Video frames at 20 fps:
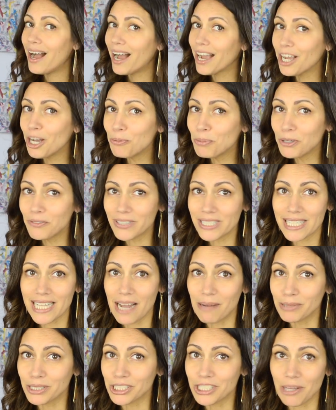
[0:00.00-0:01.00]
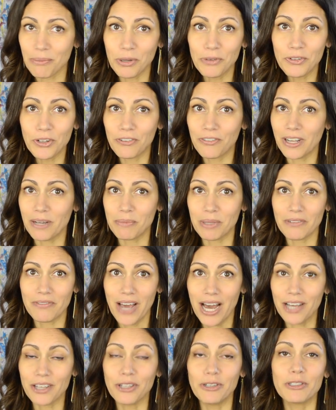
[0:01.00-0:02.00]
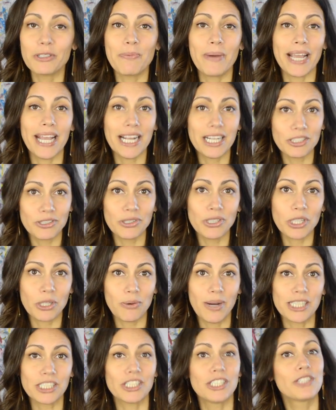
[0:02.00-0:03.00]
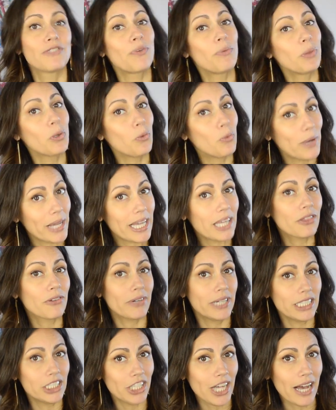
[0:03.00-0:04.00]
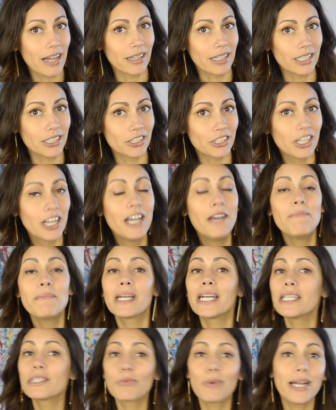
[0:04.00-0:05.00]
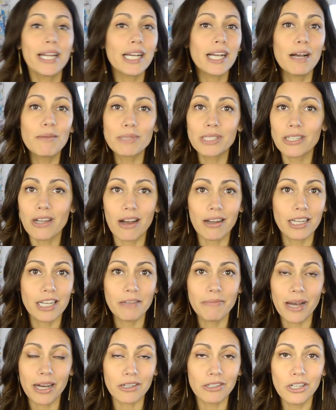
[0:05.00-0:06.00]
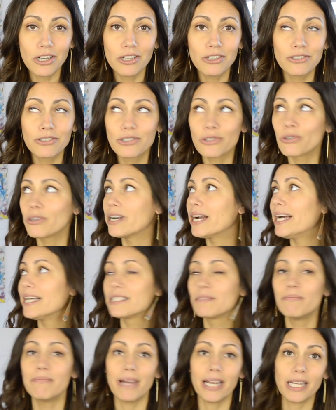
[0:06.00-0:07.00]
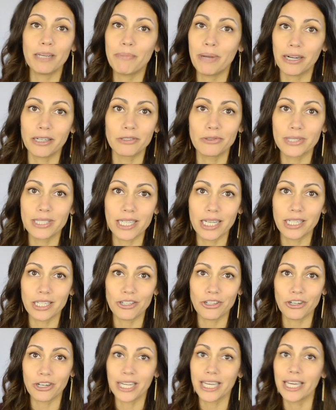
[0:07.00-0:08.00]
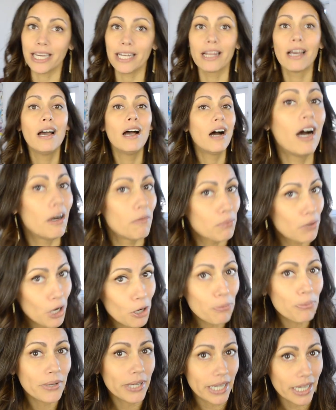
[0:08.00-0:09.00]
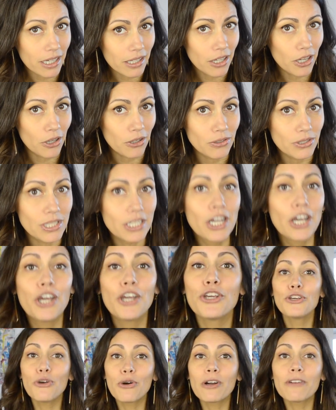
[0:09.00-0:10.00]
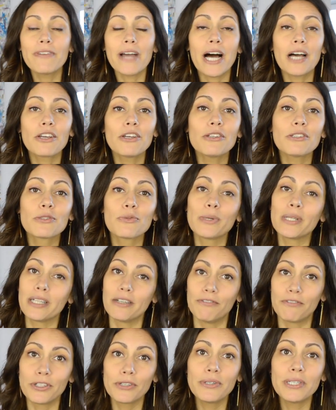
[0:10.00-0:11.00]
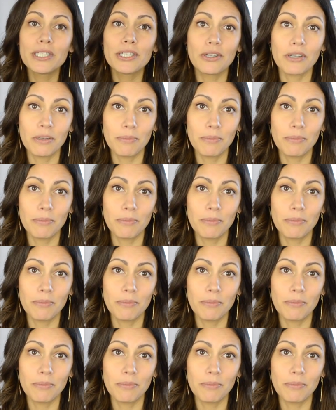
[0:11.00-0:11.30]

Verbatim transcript: I hope you've established some of your family values by answering the questions from the week three challenge. Because when it comes to talking about clothes, or as many parents would say to their kid, appropriate clothes, your values will influence your